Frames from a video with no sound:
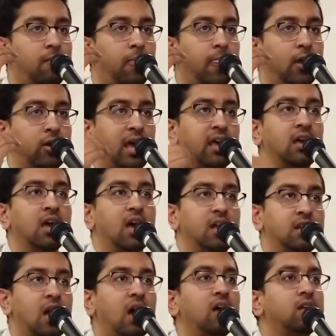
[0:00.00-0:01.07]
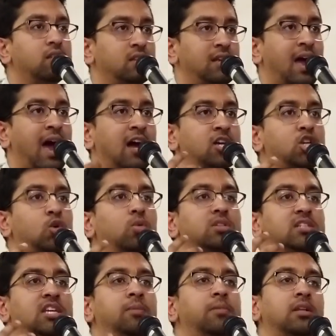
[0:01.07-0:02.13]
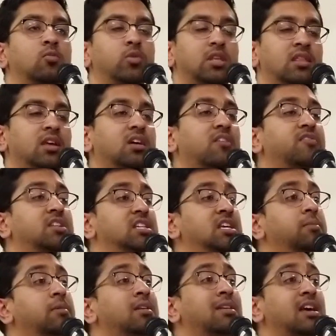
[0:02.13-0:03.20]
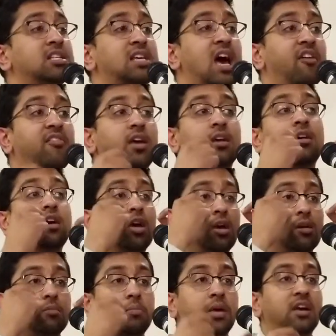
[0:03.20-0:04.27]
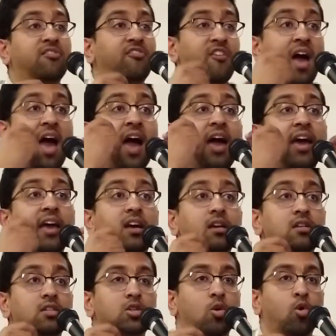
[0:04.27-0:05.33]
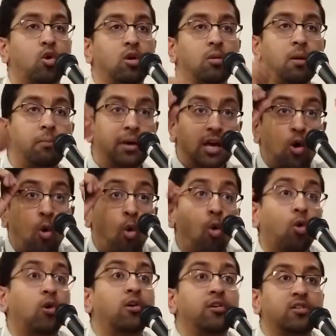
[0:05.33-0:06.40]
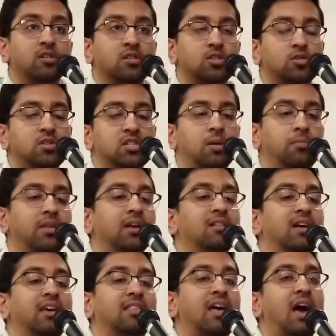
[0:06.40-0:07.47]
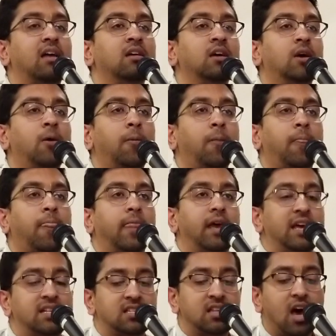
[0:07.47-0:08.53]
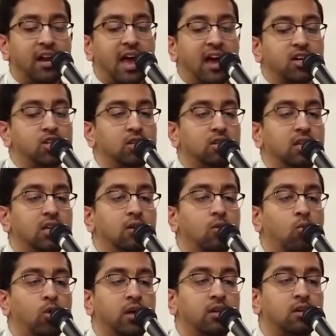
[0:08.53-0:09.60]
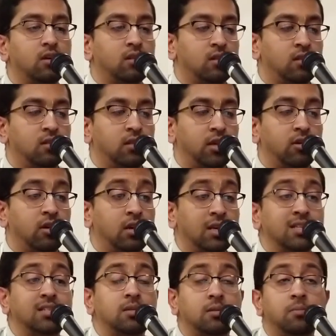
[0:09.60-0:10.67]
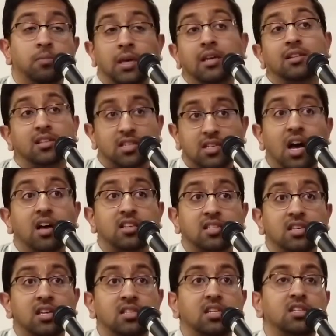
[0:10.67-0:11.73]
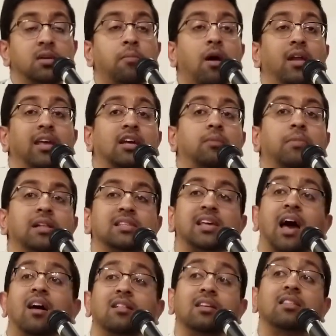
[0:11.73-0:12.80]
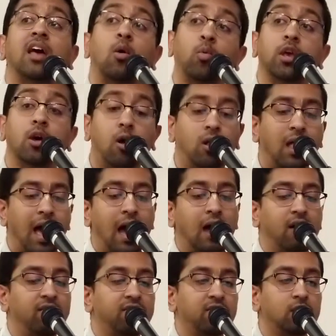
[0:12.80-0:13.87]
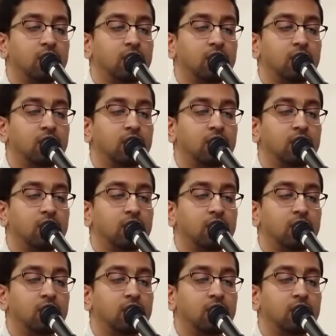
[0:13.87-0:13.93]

Okay, not the actual demon. We think of demon as having big fangs or big horns or something like that. It's not actually what there is being discussed. It's a demonic mentality that we all have.